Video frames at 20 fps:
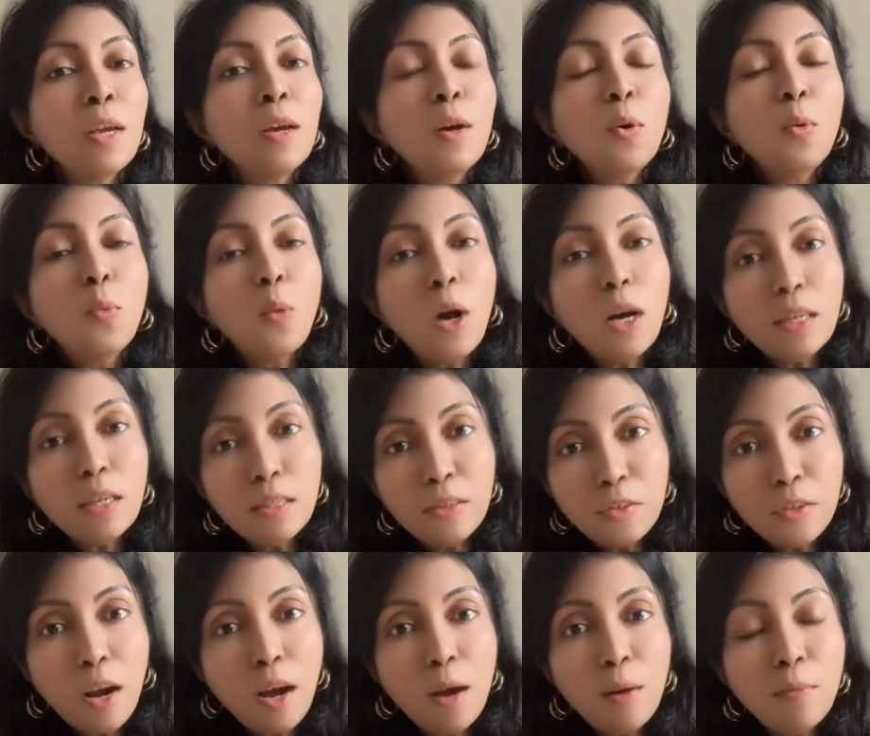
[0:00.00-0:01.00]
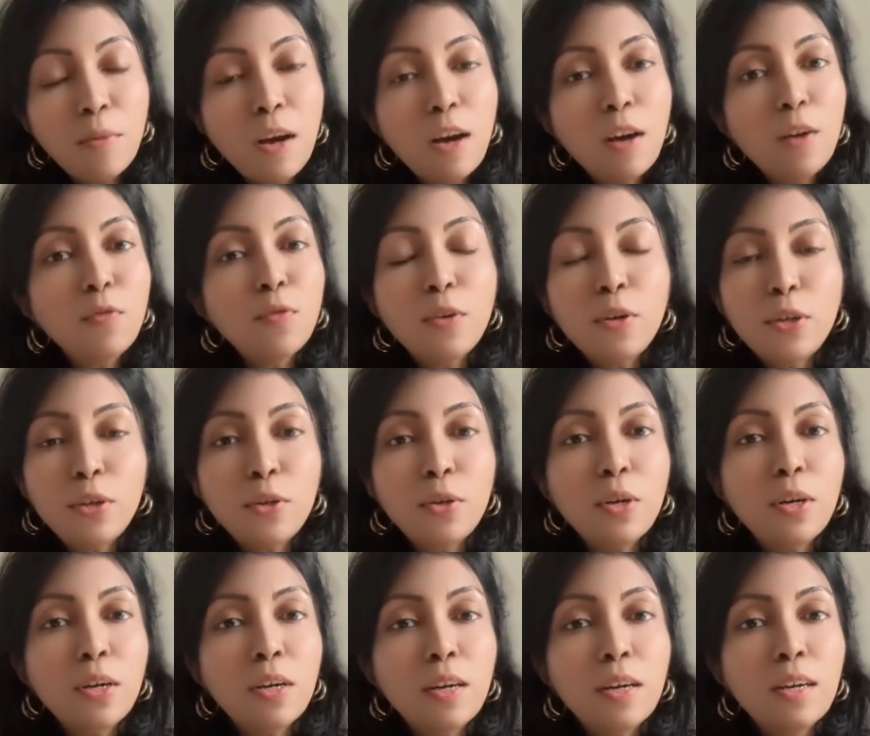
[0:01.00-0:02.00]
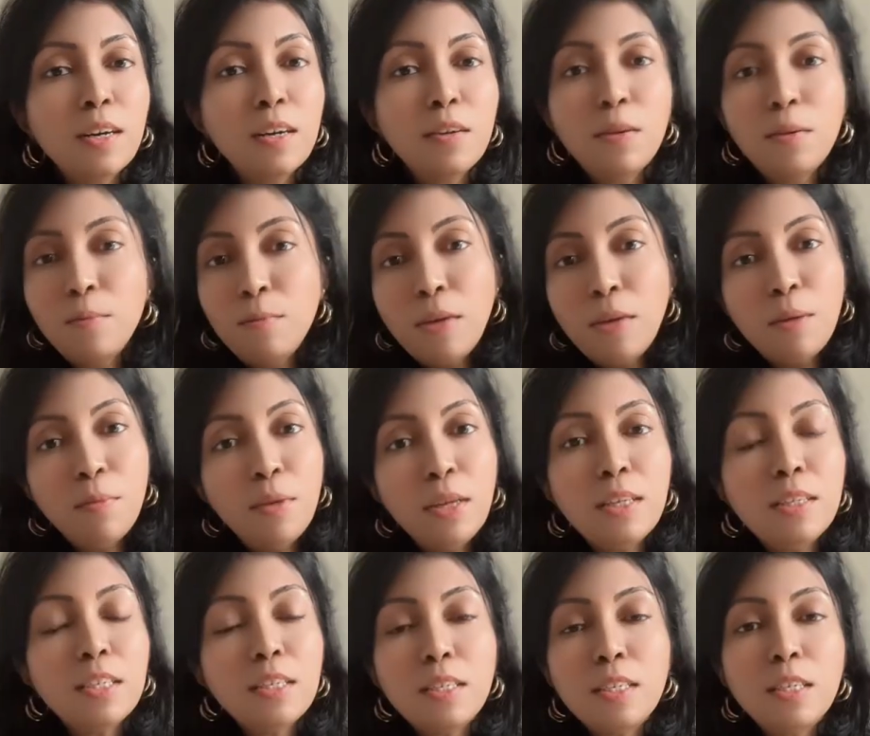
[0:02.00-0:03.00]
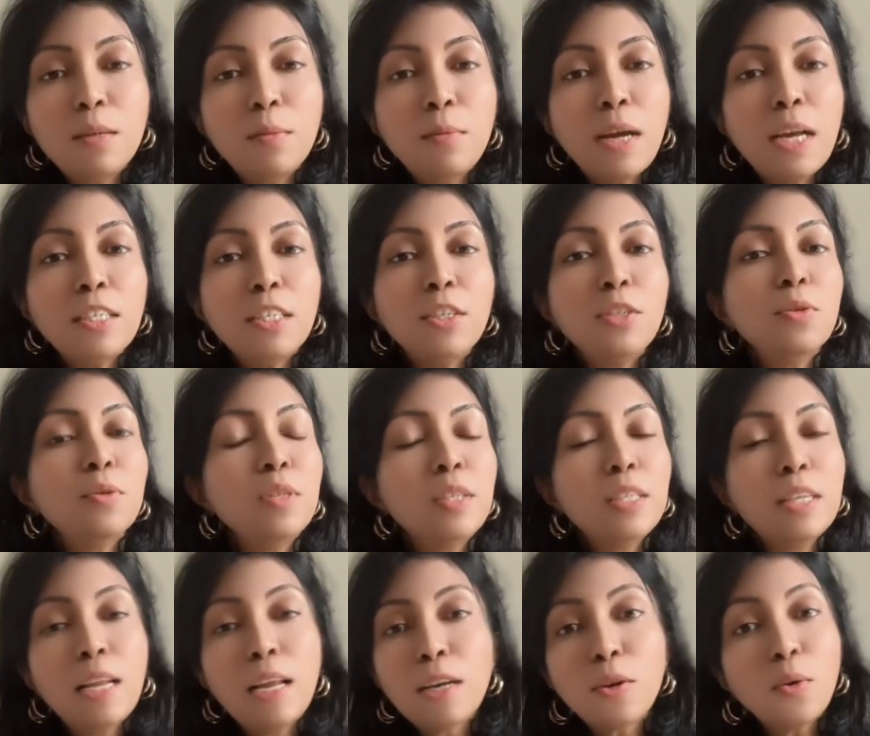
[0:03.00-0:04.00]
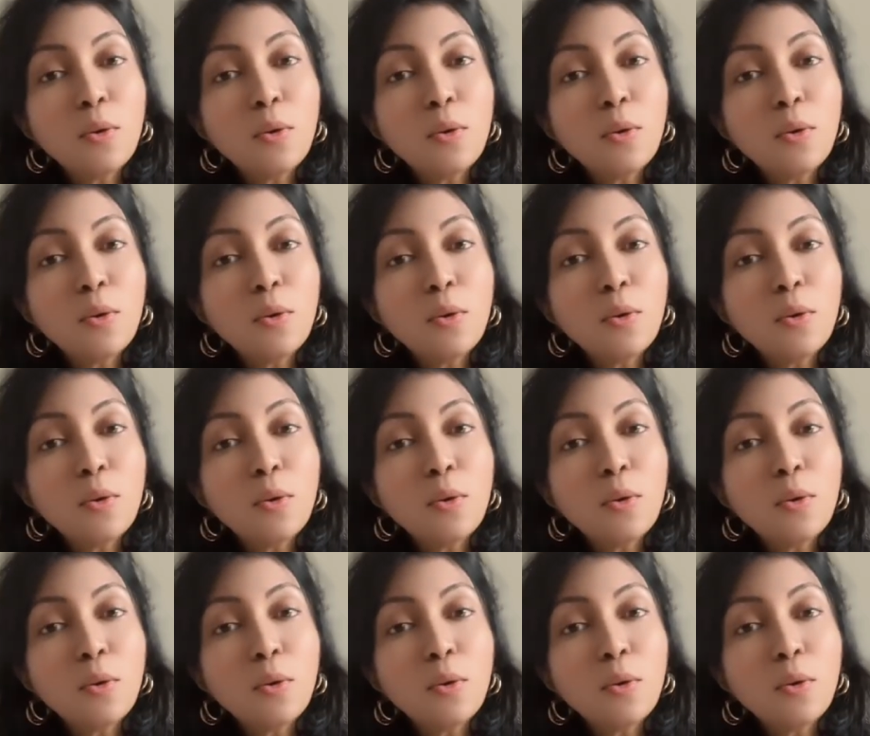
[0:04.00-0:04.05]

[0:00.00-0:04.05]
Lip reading: one drama for your, maybe just imagine you select